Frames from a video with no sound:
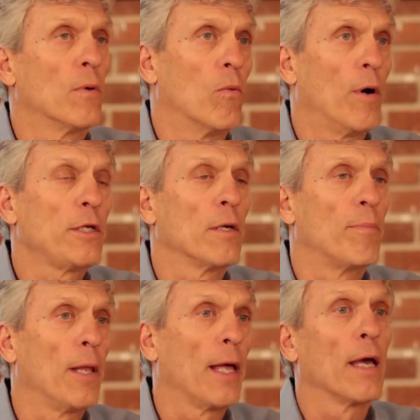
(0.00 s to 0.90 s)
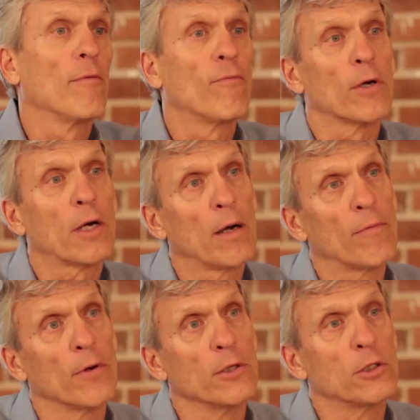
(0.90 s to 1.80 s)
will want to plan for
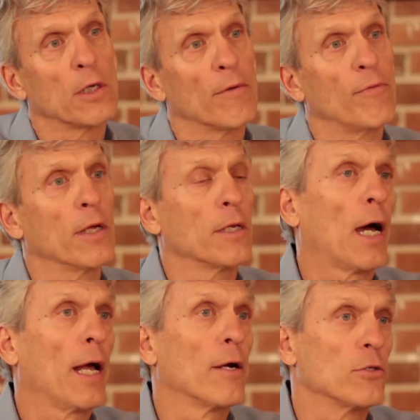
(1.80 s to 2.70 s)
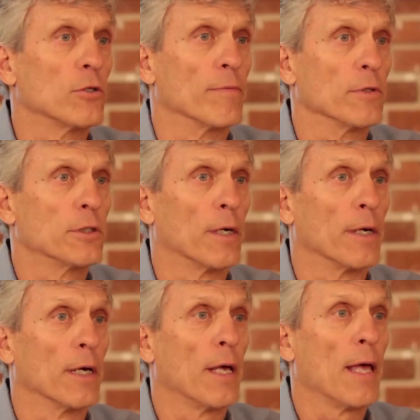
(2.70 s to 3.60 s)
coverage of the entire service
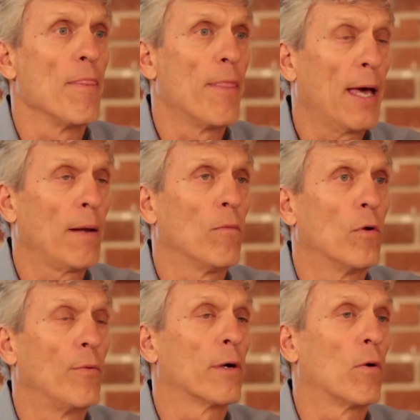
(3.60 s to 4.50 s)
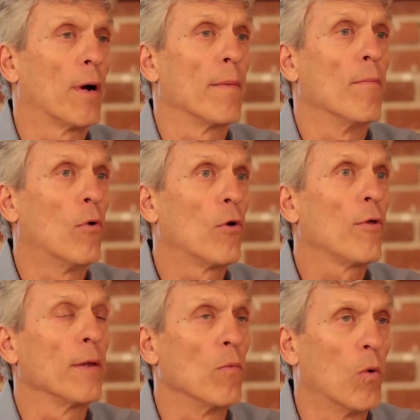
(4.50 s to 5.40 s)
area, and that will require
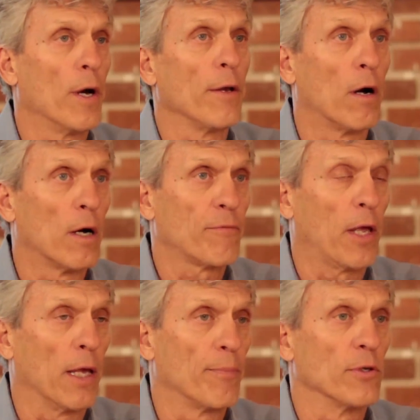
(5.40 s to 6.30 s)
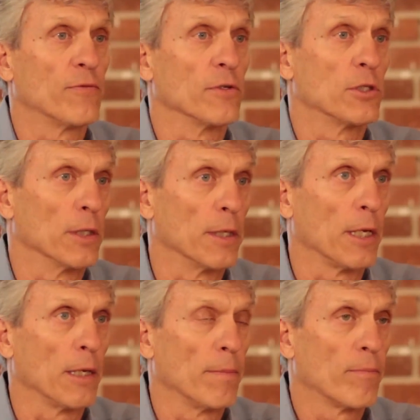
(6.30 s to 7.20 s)
more than one off-campus
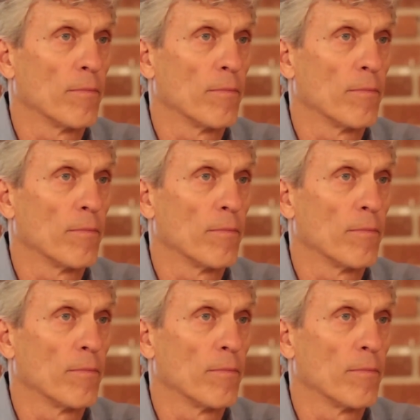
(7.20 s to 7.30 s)
facility.